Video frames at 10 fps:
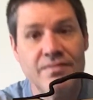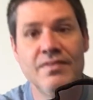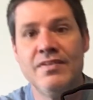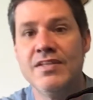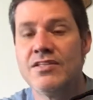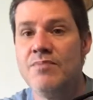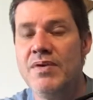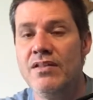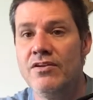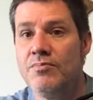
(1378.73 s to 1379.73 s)
this could be
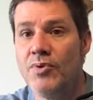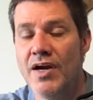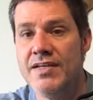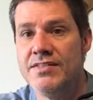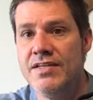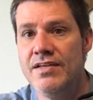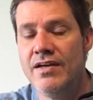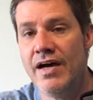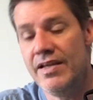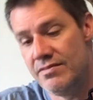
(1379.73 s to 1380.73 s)
a little pricey,
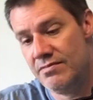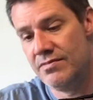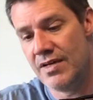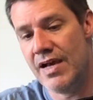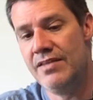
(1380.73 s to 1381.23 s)
I